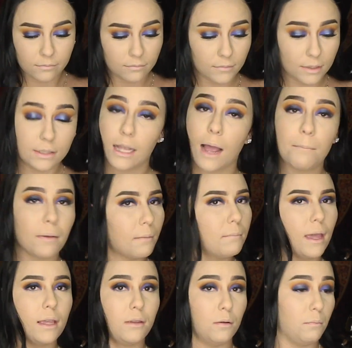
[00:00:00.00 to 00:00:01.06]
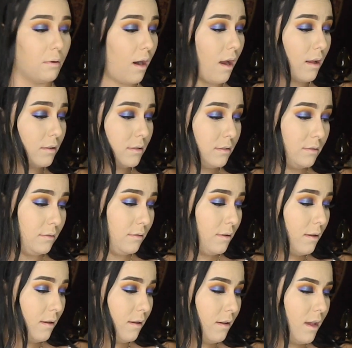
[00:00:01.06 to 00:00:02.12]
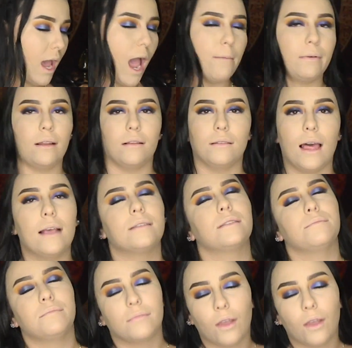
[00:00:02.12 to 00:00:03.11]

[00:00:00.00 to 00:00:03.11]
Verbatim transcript: Because I'm going to make you bronzed. I mean, unless